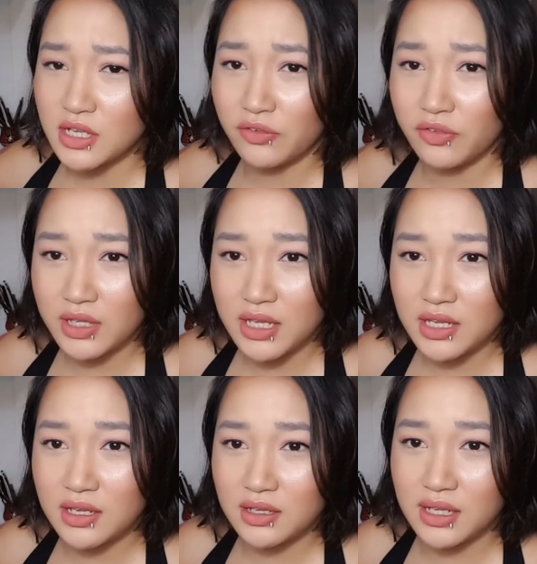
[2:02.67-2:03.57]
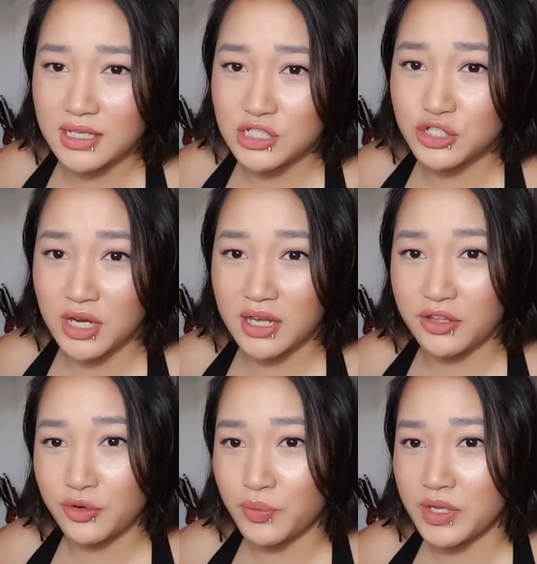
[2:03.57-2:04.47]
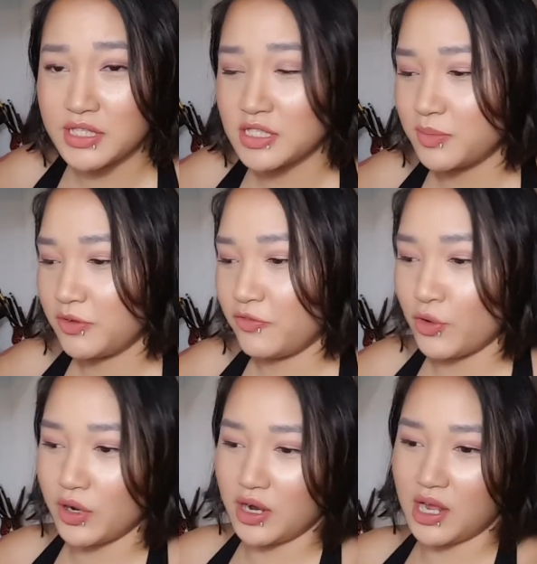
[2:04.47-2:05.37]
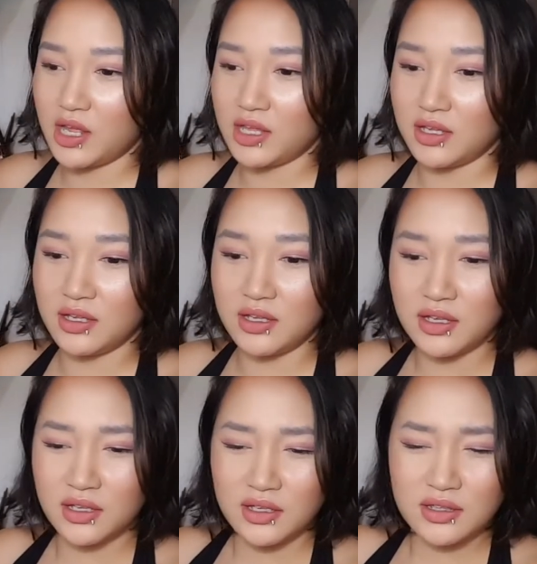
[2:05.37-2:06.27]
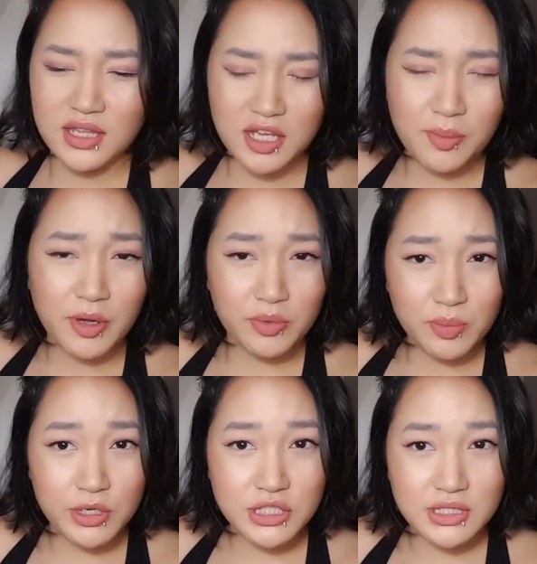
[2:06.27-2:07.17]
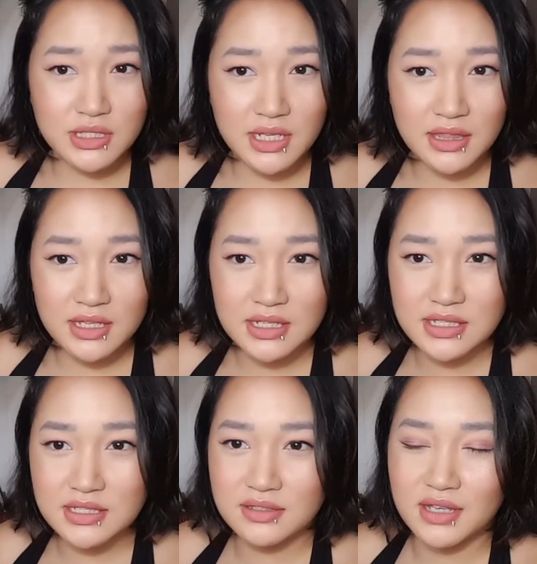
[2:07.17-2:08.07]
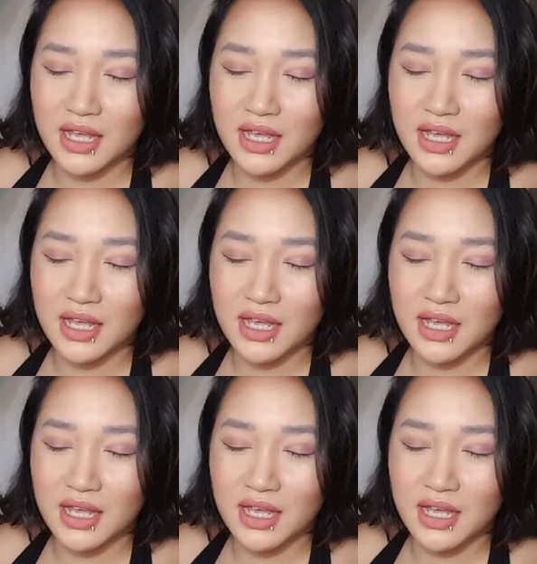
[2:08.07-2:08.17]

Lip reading: definitely like to try other ones before I think about repurchasing this.